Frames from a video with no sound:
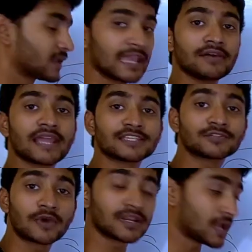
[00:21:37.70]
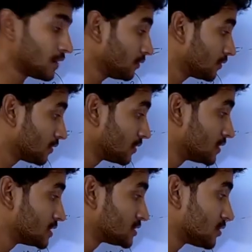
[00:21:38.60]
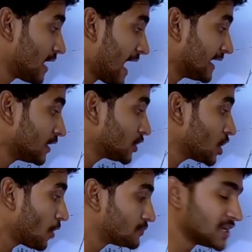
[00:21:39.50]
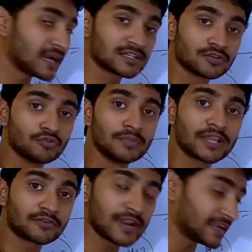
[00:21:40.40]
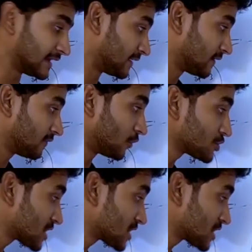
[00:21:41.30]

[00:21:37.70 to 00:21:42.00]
Can you guess it right now? So another object will be created for